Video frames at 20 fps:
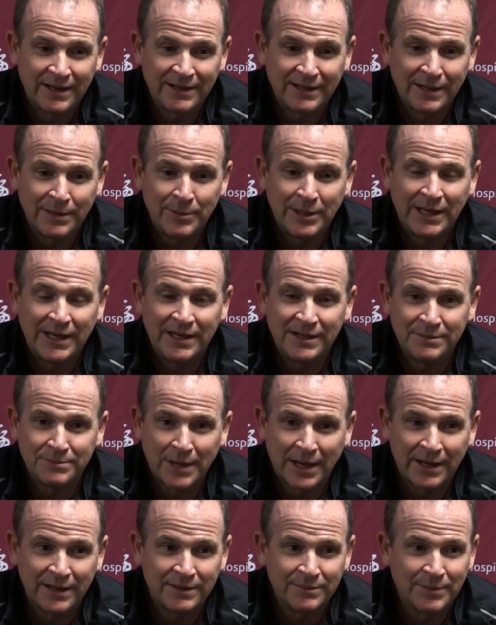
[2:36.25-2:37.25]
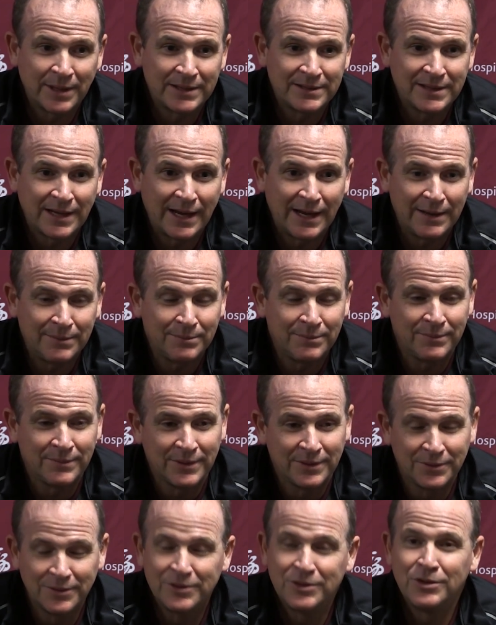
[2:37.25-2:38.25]
limiting my
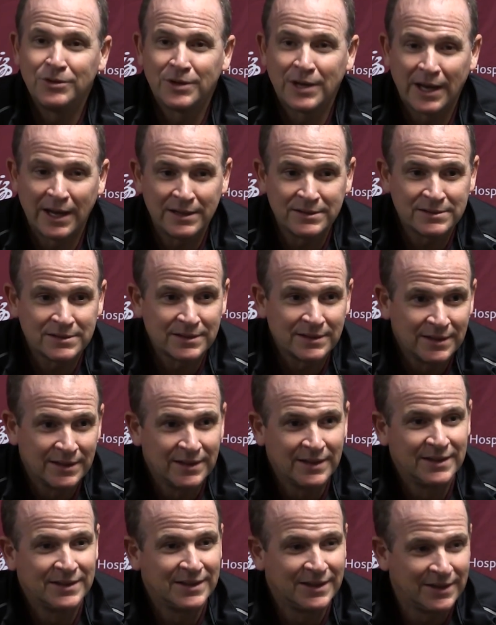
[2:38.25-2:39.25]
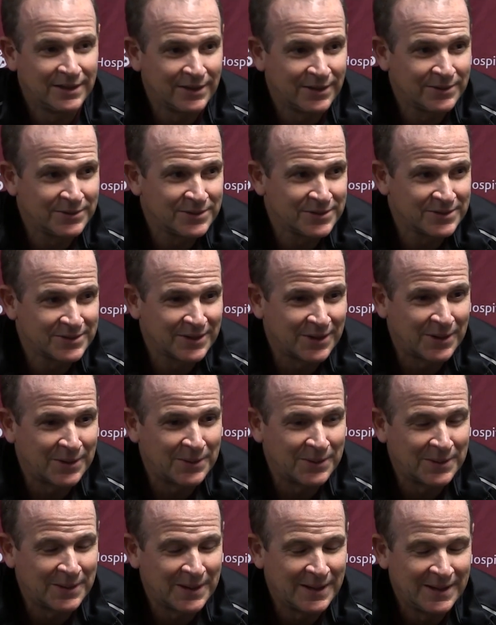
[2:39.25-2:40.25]
time with you guys, you know.
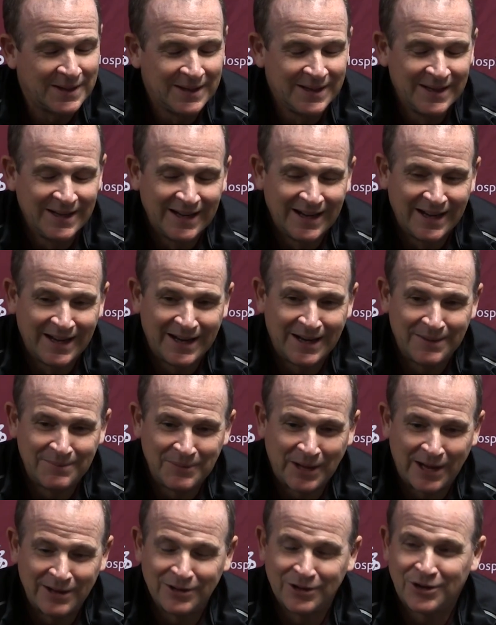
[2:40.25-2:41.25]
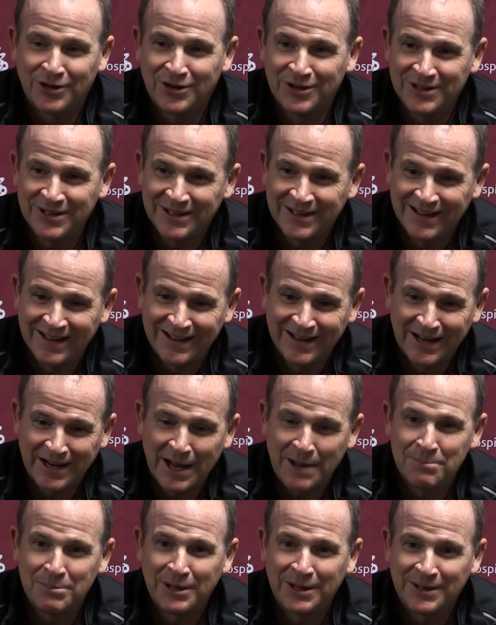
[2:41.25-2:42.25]
So I learned and I
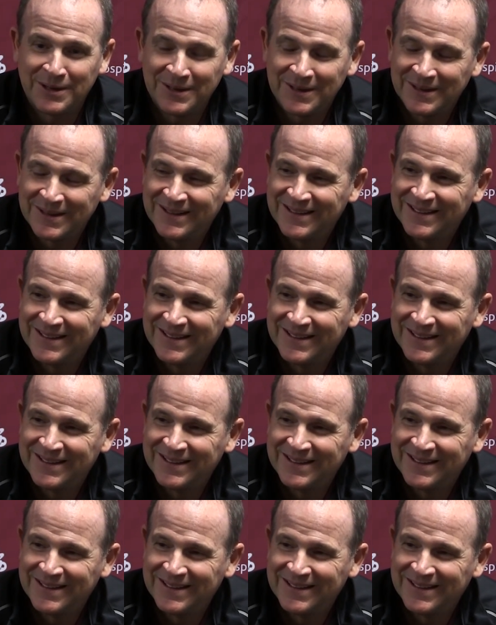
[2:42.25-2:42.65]
got better.